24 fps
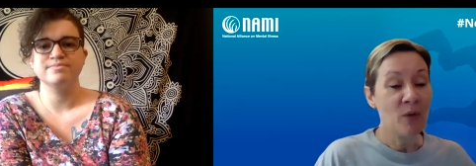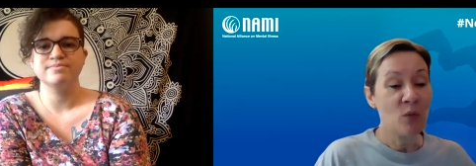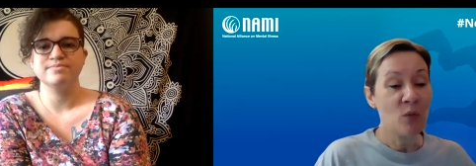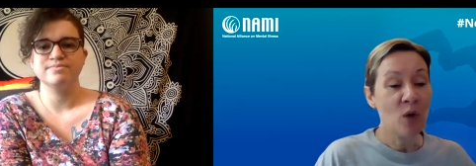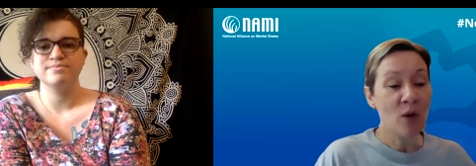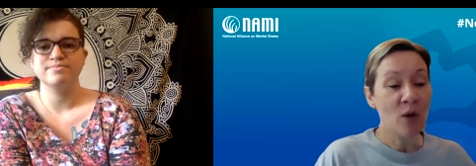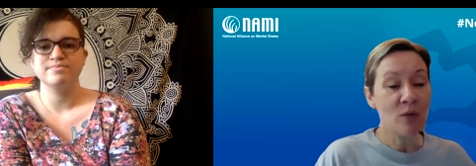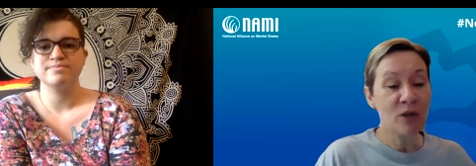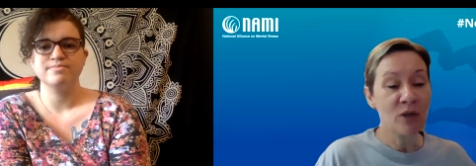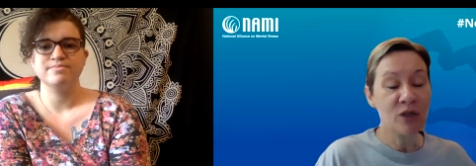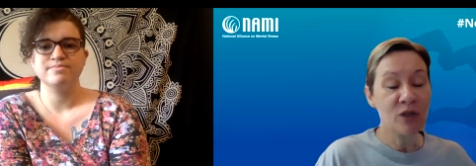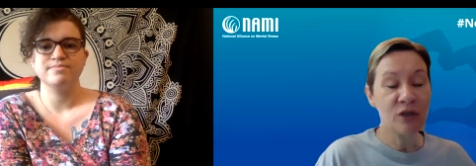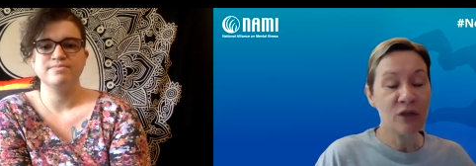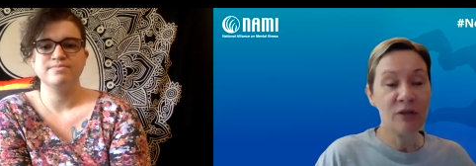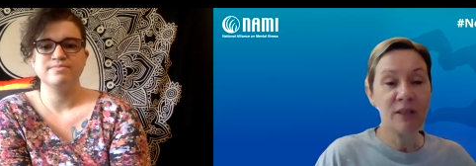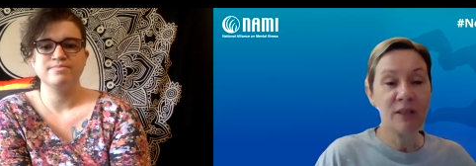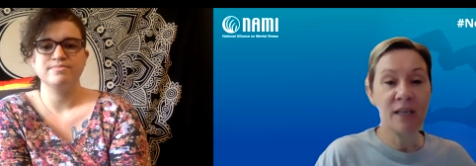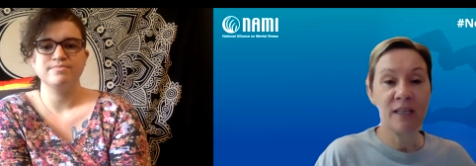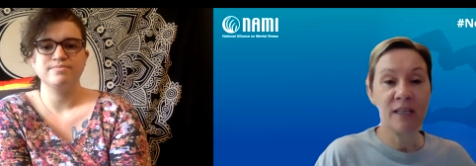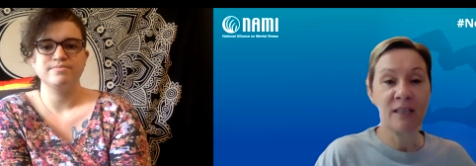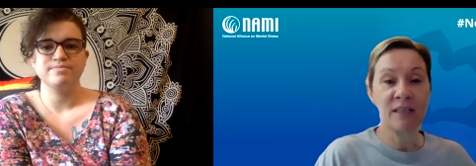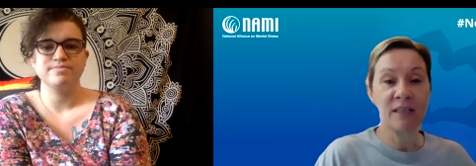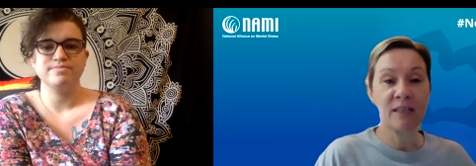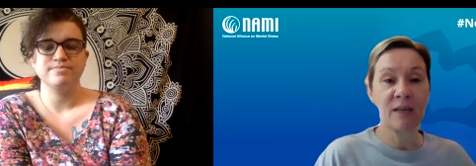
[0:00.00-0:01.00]
Speaker 1: what would you
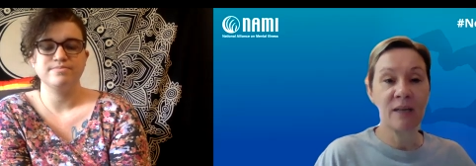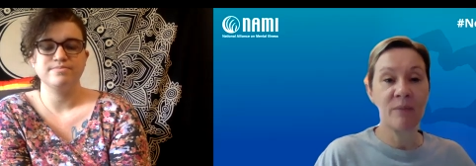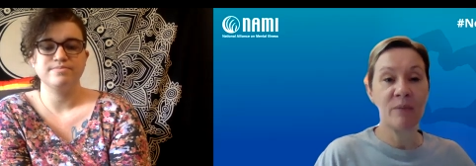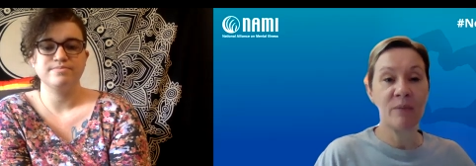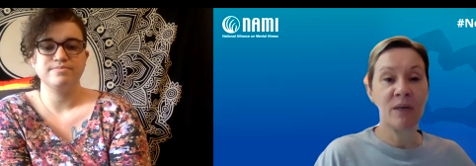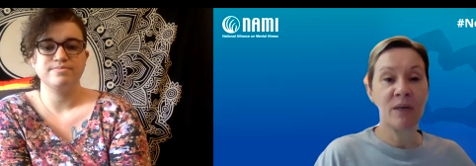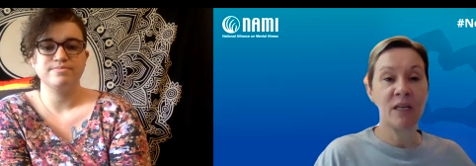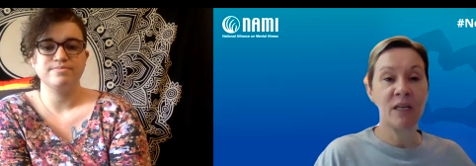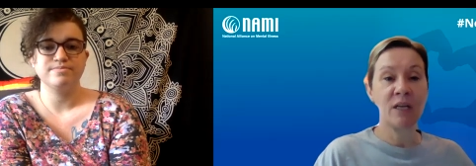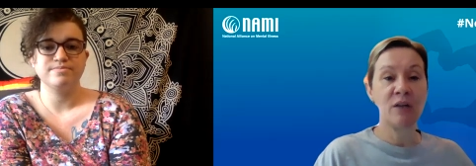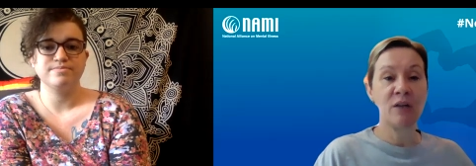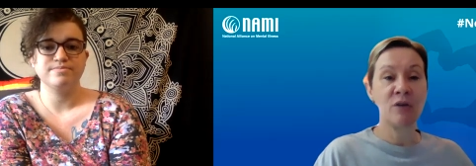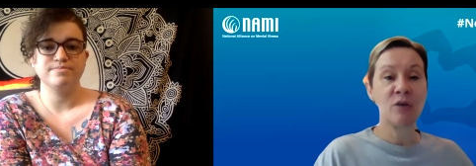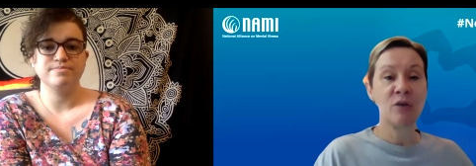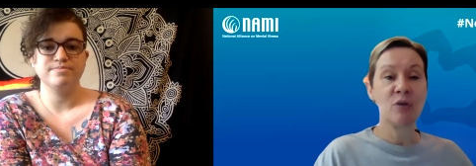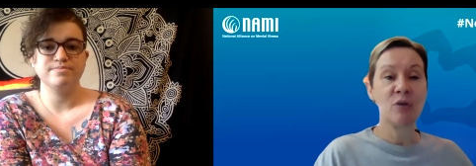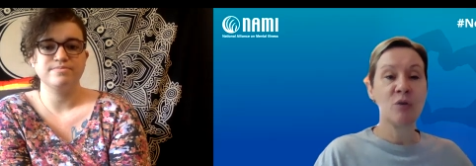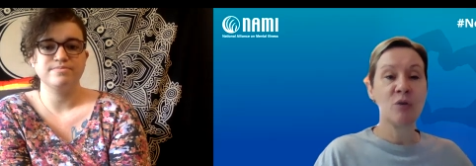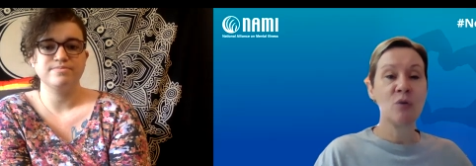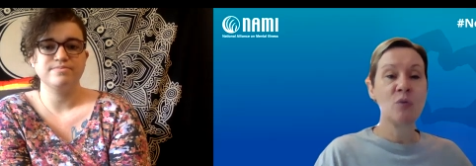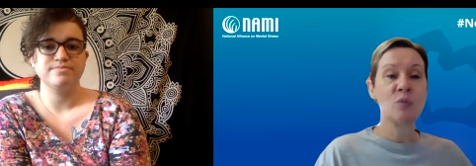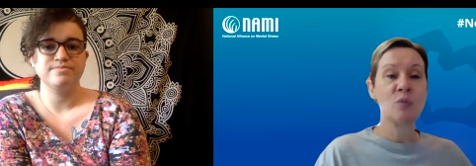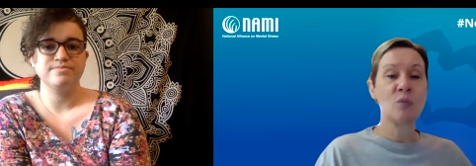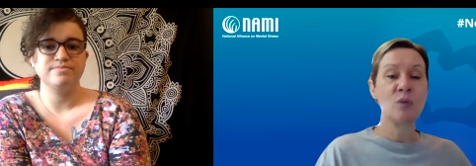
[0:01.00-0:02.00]
say to somebody
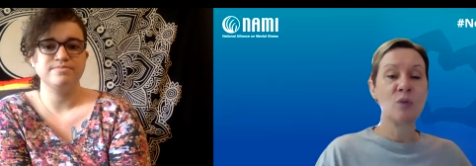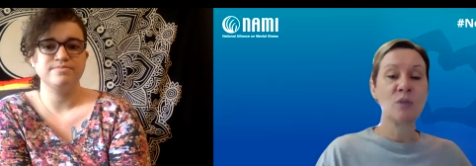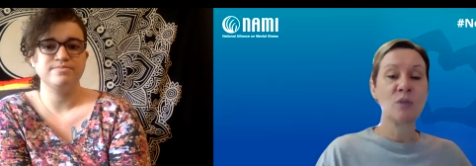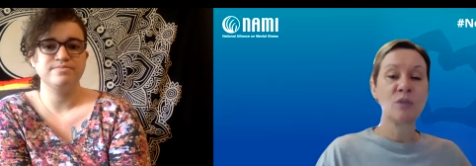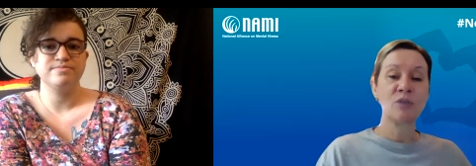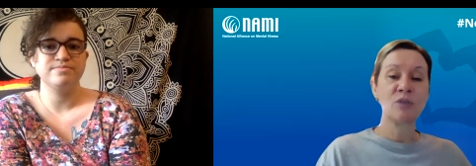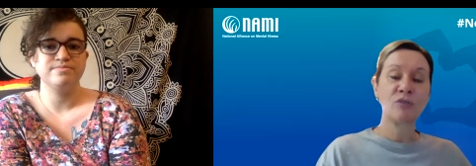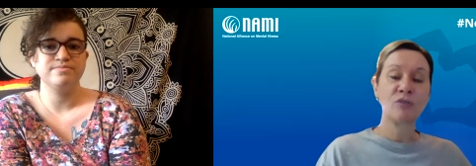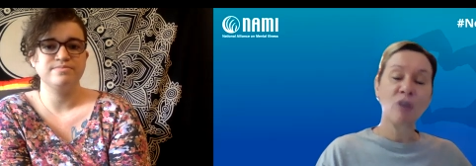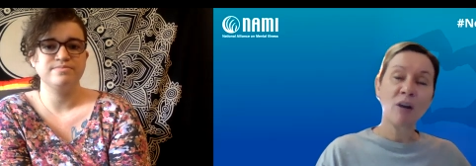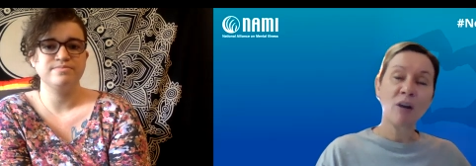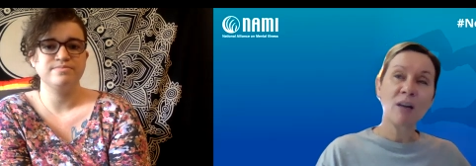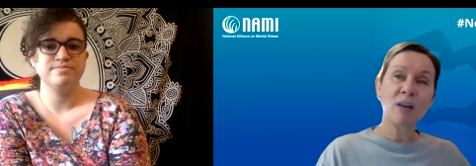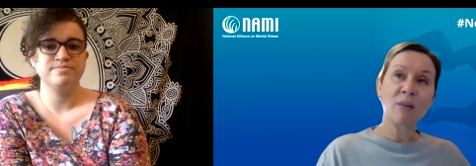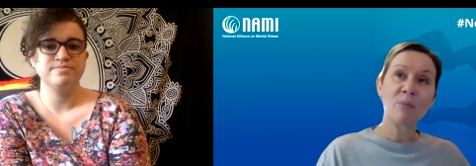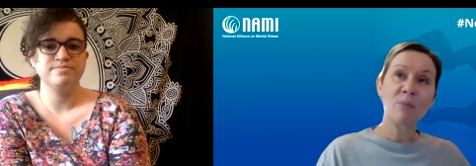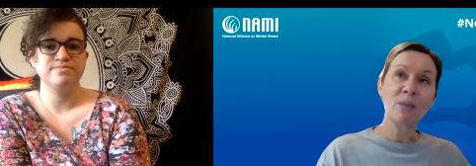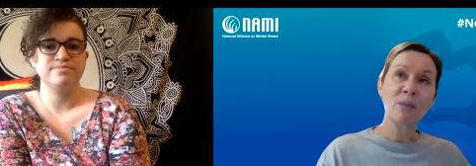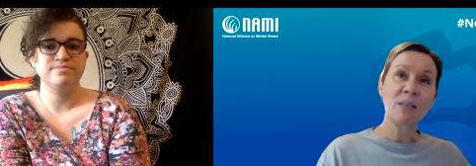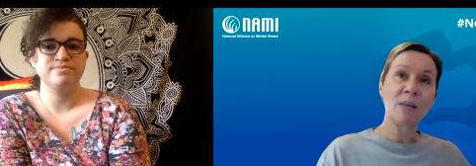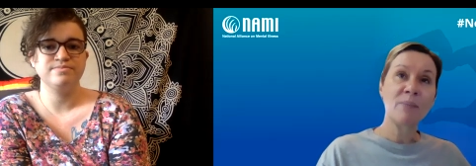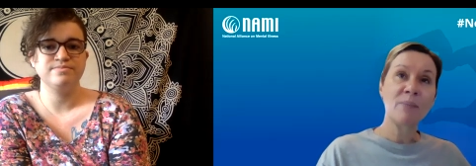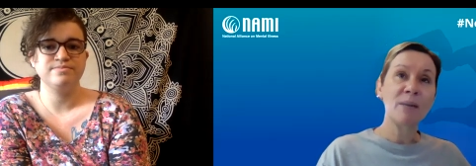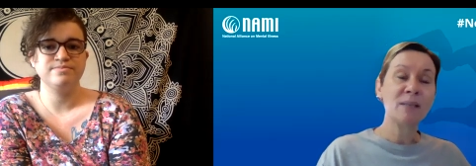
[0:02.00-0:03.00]
who was struggling
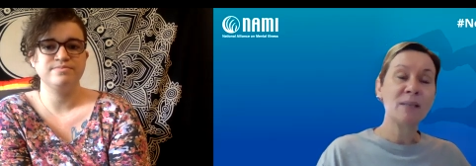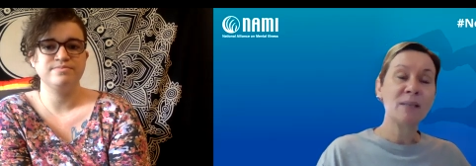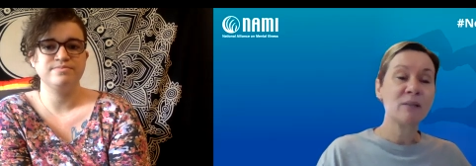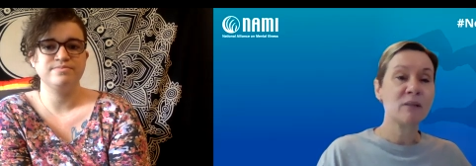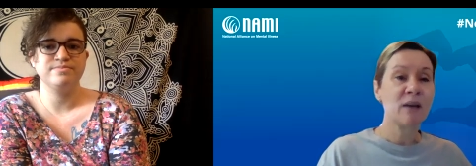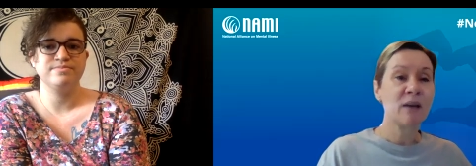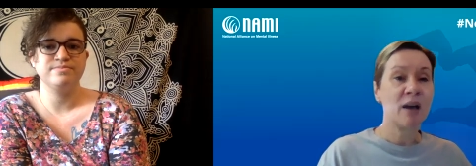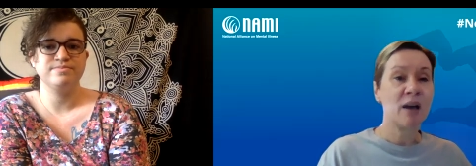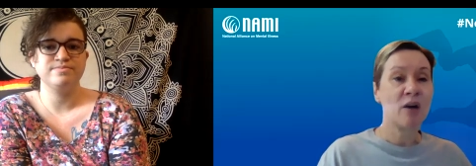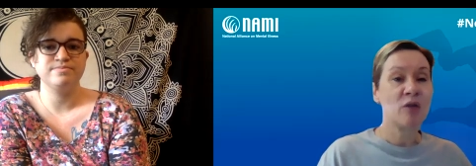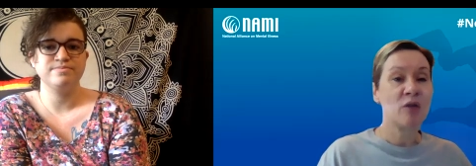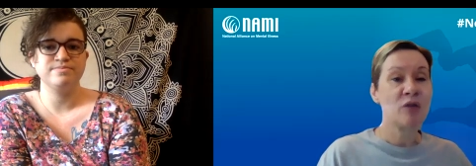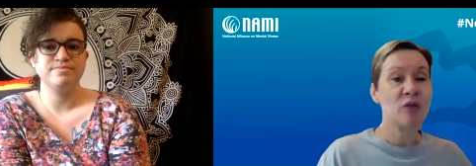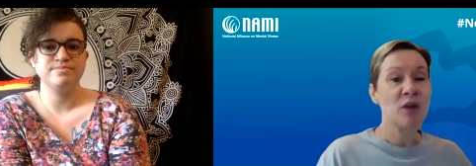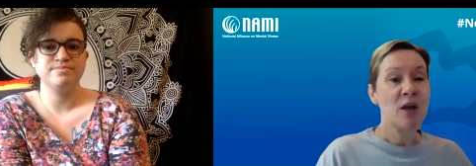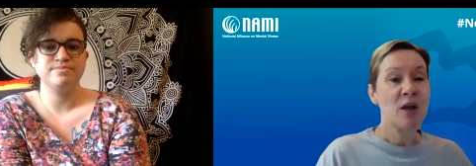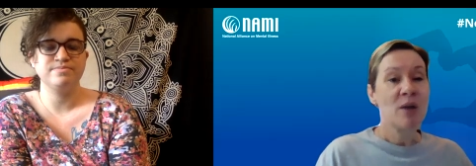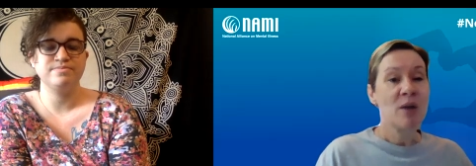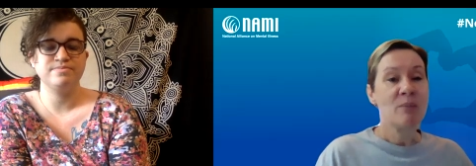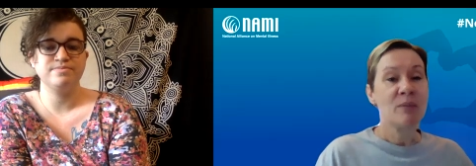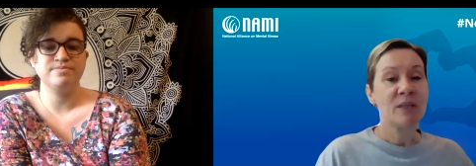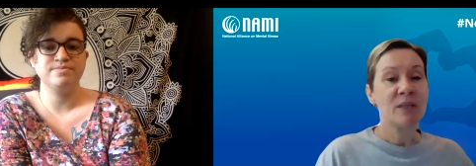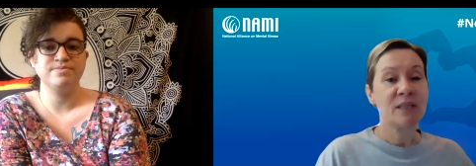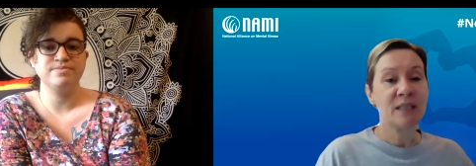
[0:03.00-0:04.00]
with their mental health
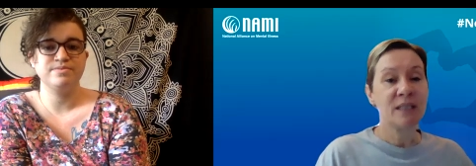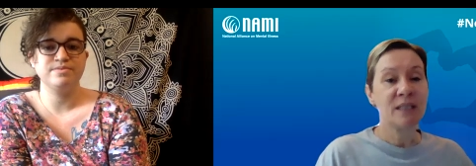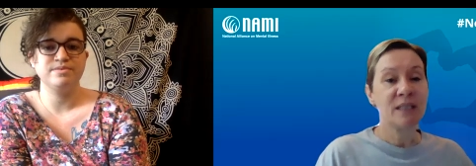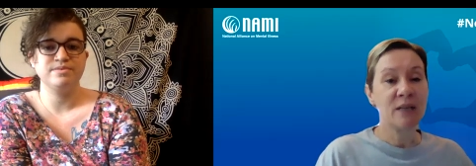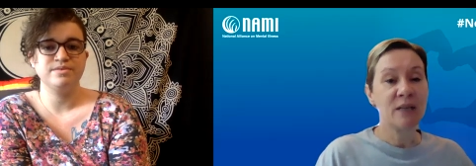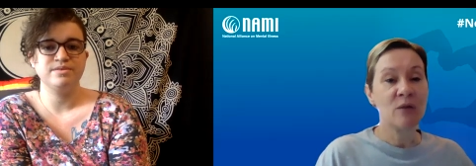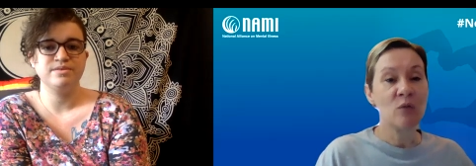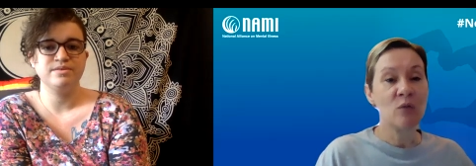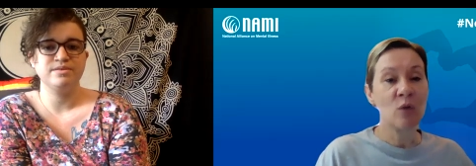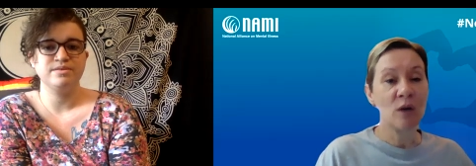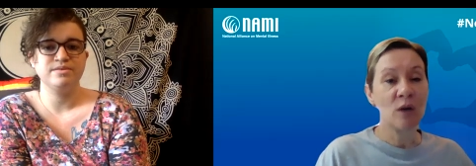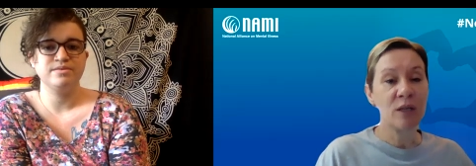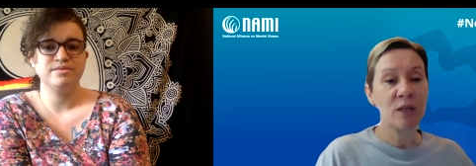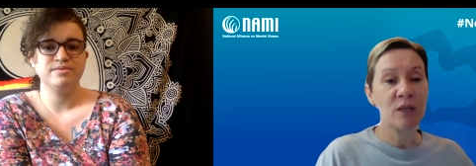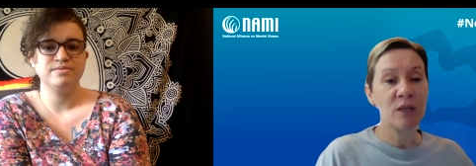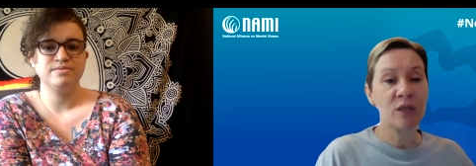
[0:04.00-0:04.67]
but didn't want